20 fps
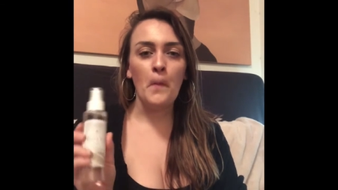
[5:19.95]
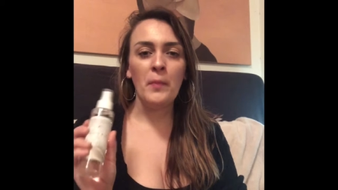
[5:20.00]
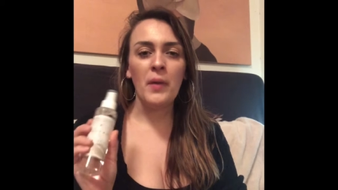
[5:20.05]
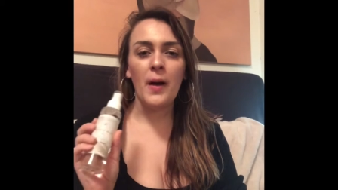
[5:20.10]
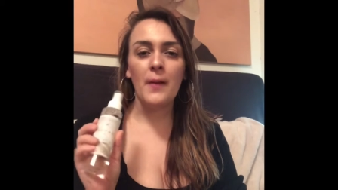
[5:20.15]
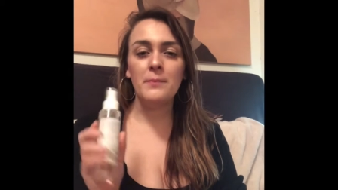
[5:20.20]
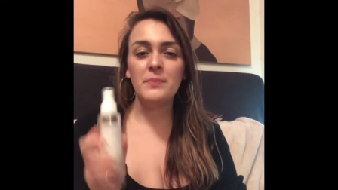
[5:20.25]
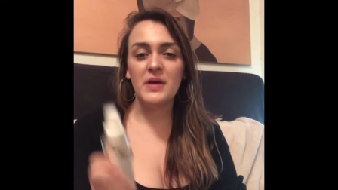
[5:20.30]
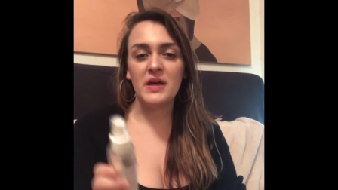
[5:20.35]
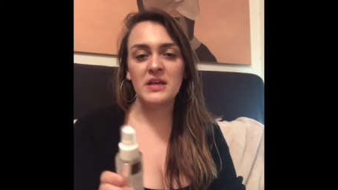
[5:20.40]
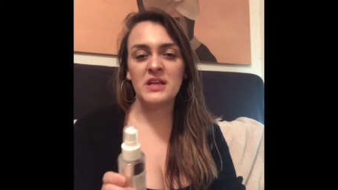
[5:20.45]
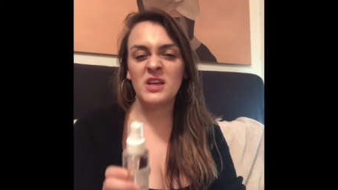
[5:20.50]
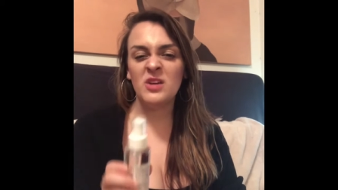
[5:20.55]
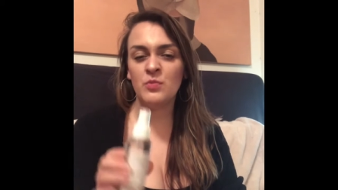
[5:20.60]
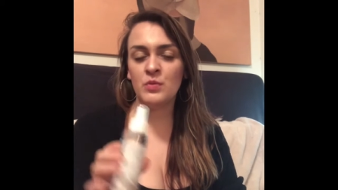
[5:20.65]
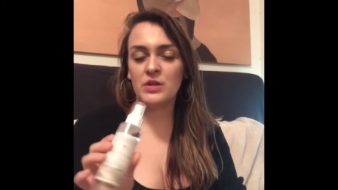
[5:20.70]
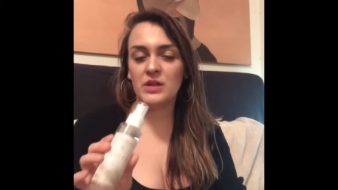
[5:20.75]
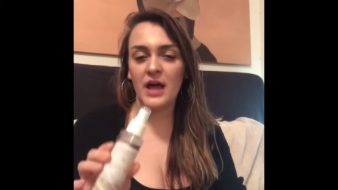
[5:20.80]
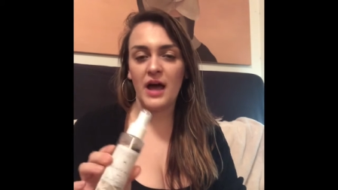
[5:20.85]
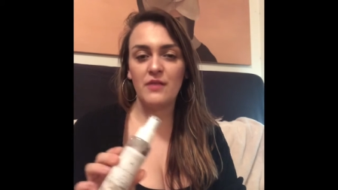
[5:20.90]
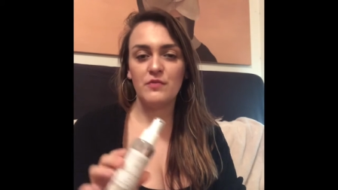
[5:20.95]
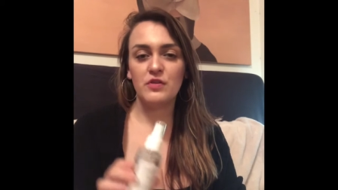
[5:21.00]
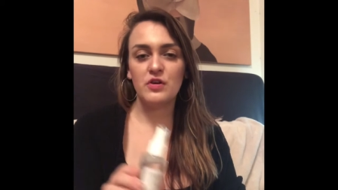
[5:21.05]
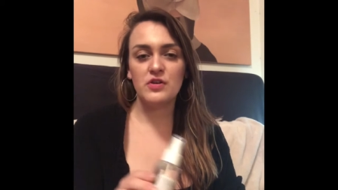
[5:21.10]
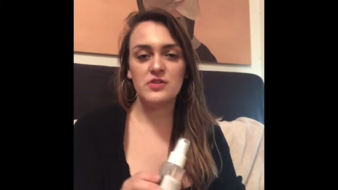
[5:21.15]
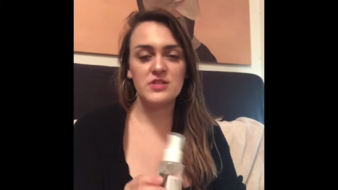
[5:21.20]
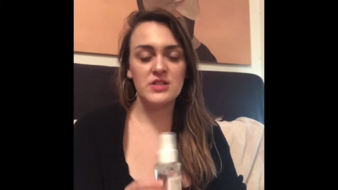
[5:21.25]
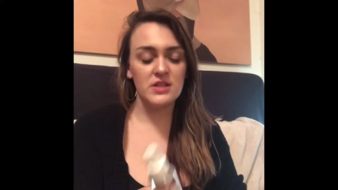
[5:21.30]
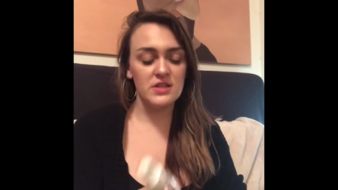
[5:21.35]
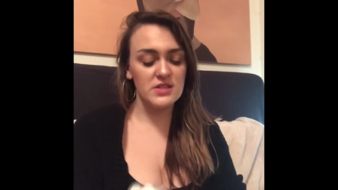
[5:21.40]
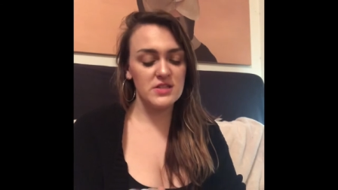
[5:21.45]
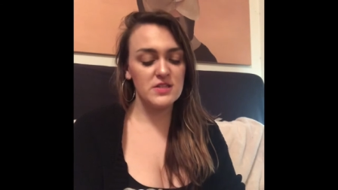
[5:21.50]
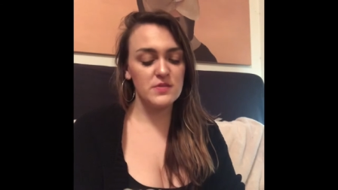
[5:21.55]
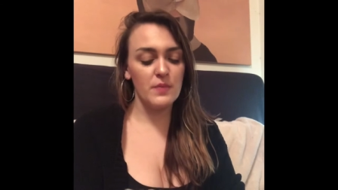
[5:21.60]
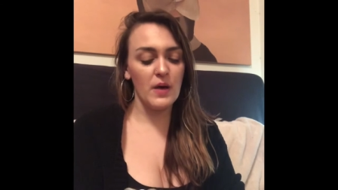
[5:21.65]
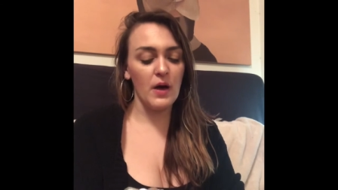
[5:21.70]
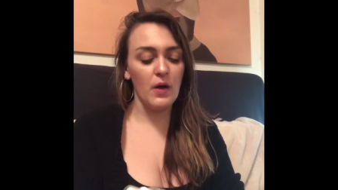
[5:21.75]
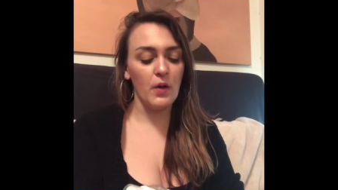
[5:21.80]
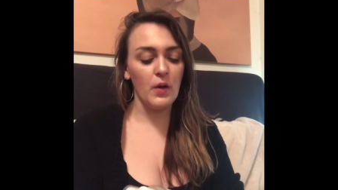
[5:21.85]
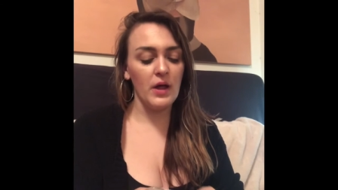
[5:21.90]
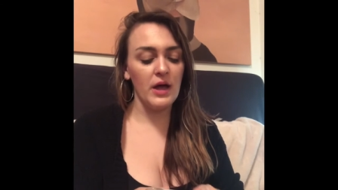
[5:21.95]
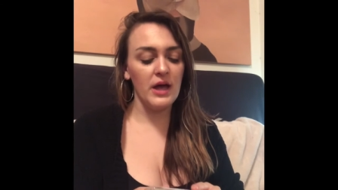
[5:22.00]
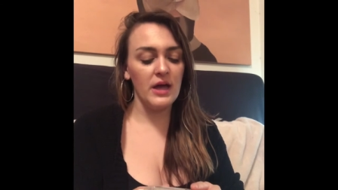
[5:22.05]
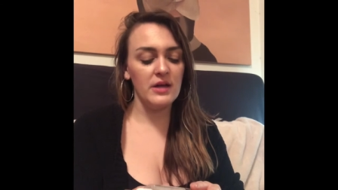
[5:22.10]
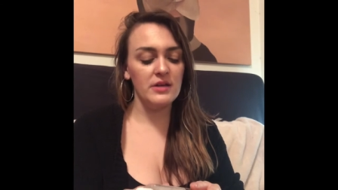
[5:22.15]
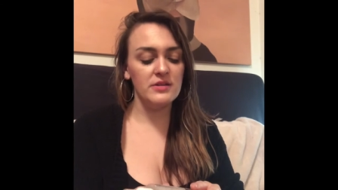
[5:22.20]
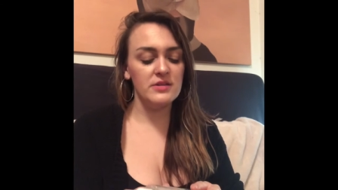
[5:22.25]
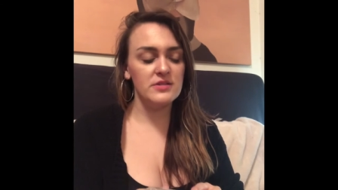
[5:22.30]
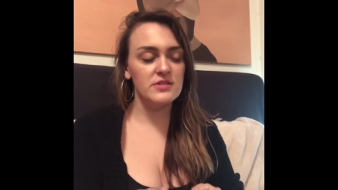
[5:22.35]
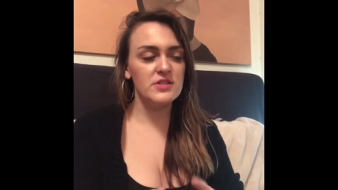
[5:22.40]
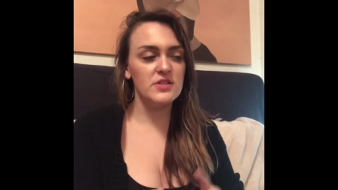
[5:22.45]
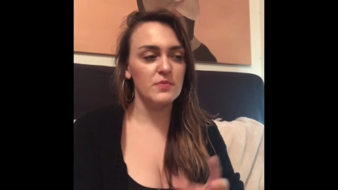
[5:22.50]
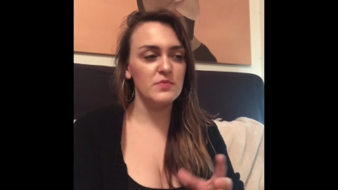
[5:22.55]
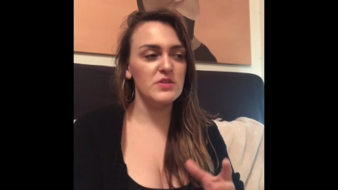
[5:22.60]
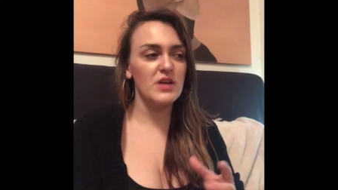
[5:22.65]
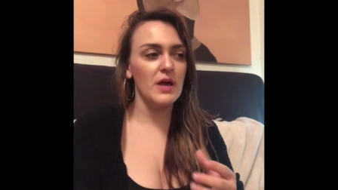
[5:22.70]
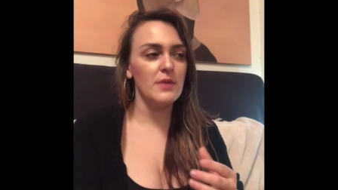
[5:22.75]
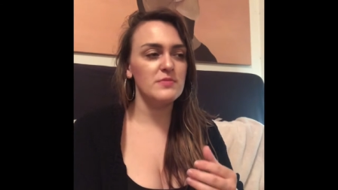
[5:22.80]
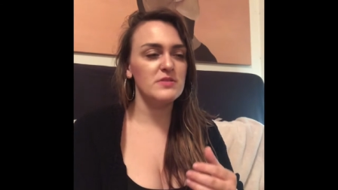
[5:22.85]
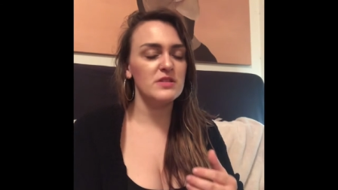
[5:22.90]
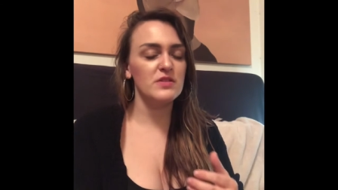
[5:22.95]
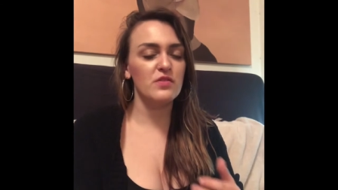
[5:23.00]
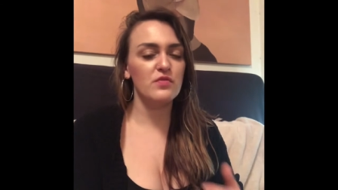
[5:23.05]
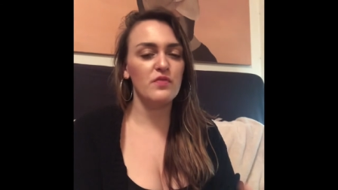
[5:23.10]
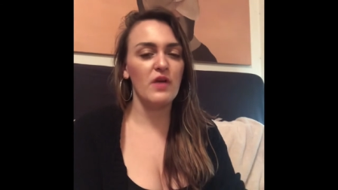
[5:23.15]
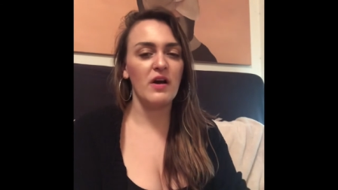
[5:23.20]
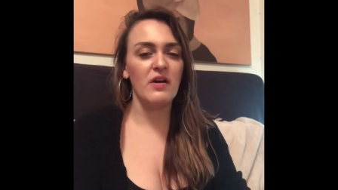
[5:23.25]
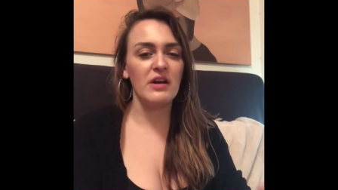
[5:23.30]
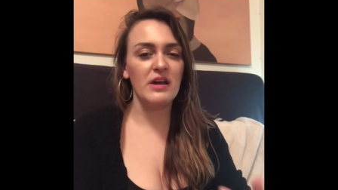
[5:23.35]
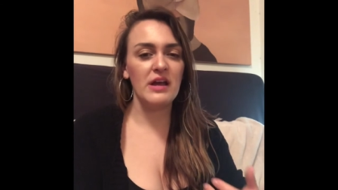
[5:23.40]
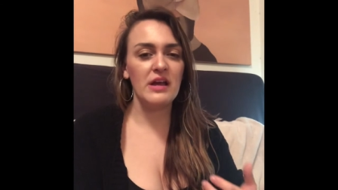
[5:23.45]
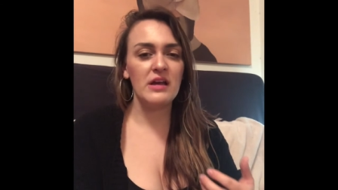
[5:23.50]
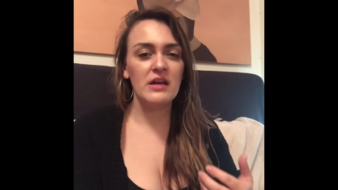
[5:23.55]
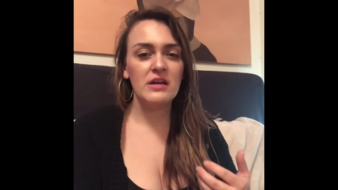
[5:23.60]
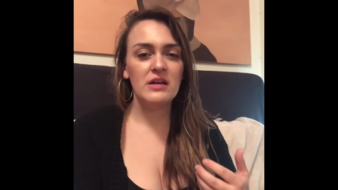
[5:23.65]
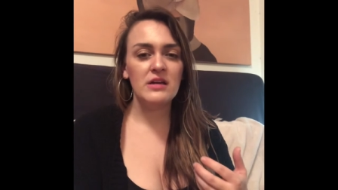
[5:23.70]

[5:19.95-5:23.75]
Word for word: I'm picky when lavender's in a smell, and sometimes it's very,